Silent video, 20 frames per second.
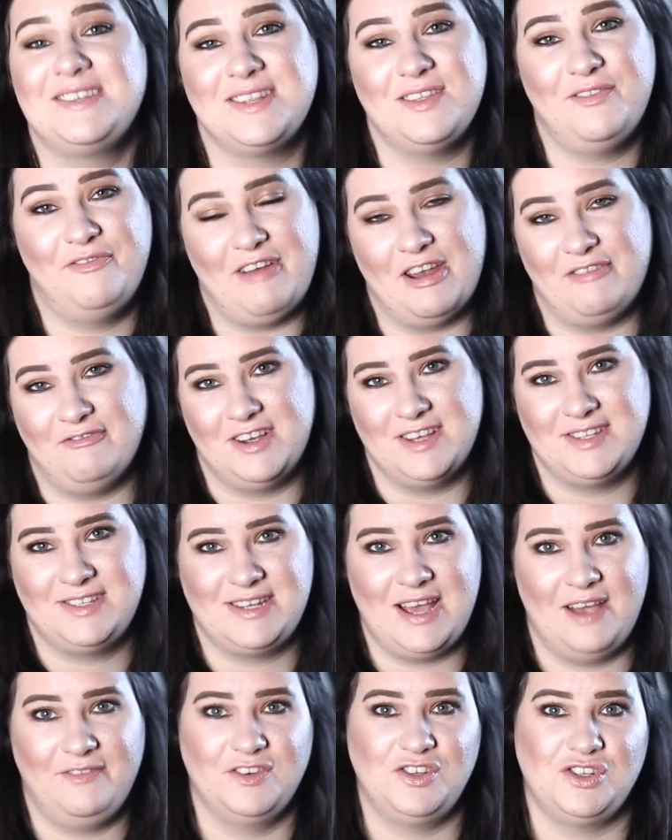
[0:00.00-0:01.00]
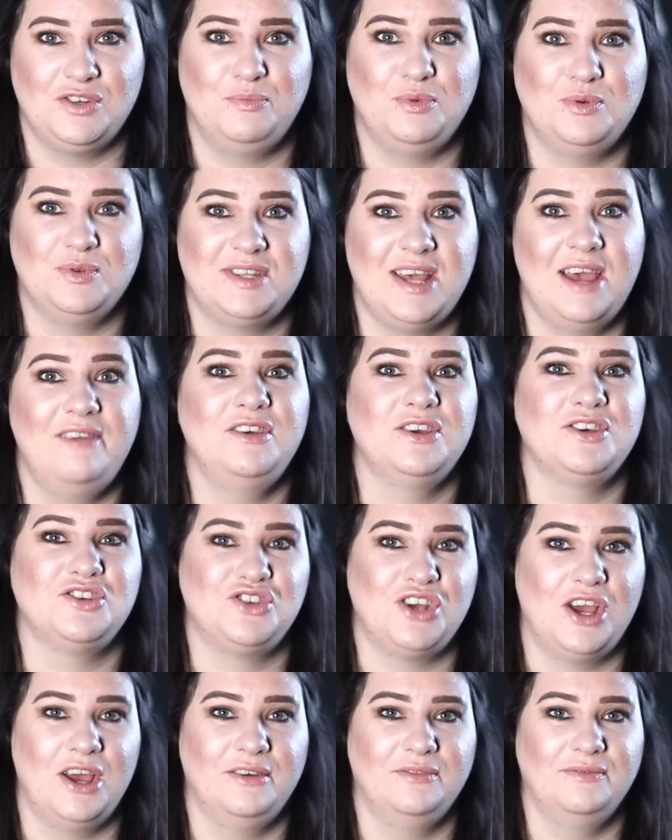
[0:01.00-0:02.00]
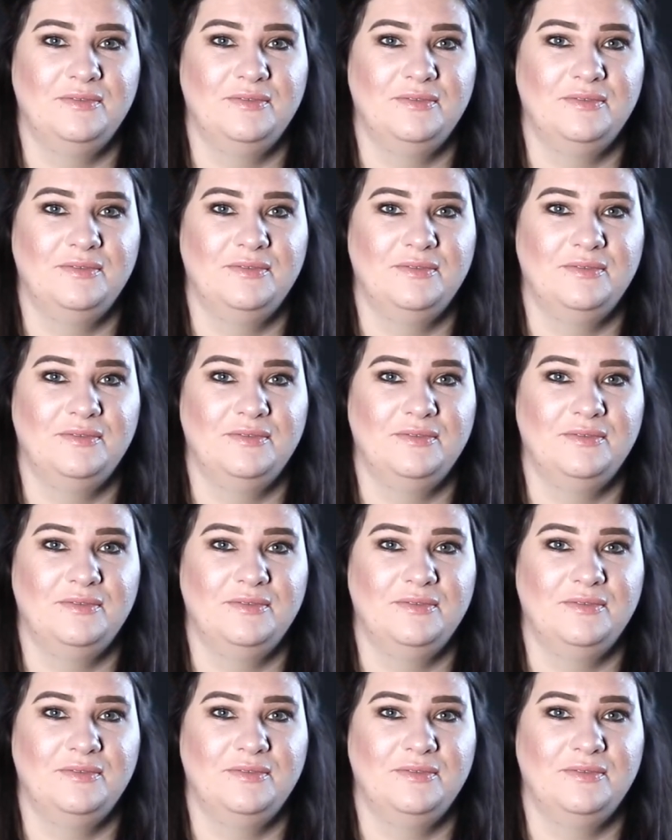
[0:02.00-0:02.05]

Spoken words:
to the Fenrir Staffordshire Bull Terrier Show.